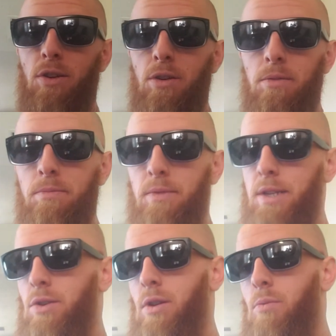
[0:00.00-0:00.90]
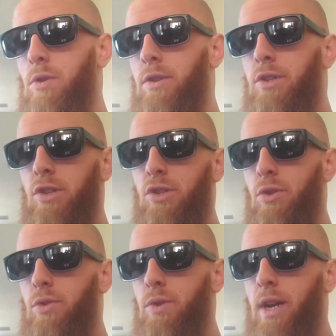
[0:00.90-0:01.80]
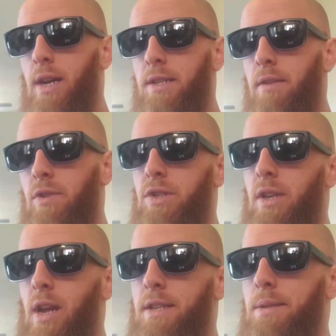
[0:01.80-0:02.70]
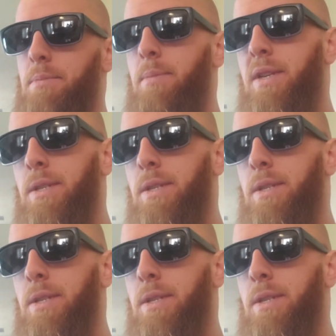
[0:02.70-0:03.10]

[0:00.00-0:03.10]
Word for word: all I wanted to just show you guys, give you guys maybe